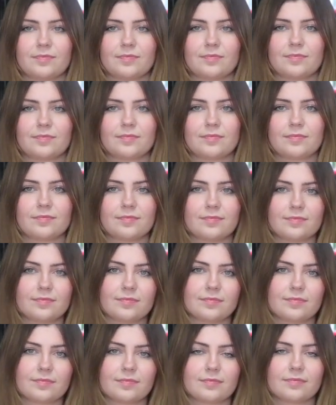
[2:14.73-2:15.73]

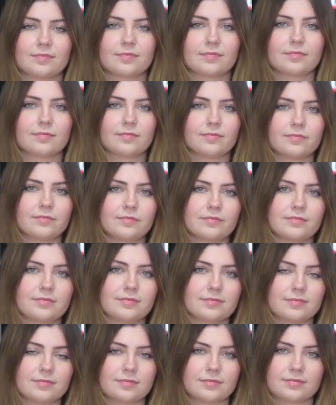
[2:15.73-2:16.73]

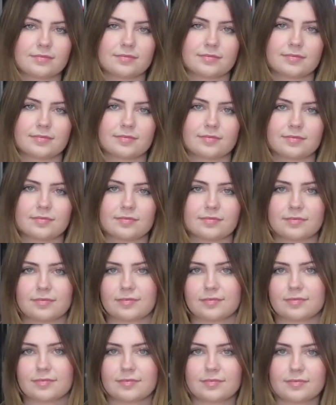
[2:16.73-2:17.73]

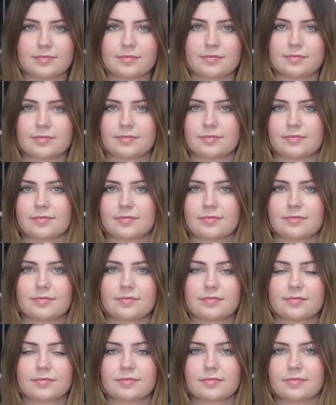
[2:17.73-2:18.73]

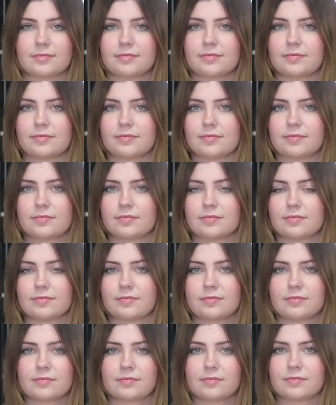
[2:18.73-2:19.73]

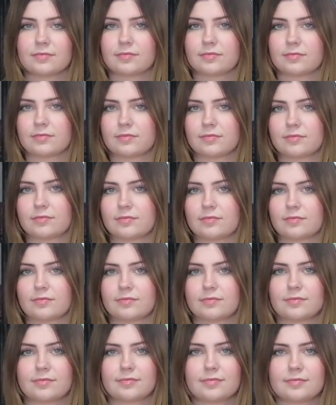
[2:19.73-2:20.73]

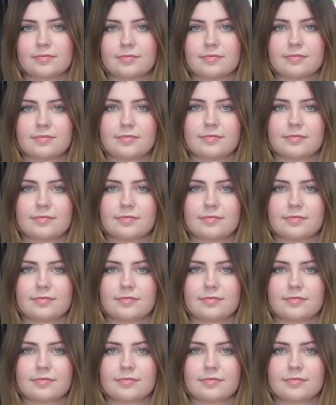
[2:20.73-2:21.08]
The person shown says nothing.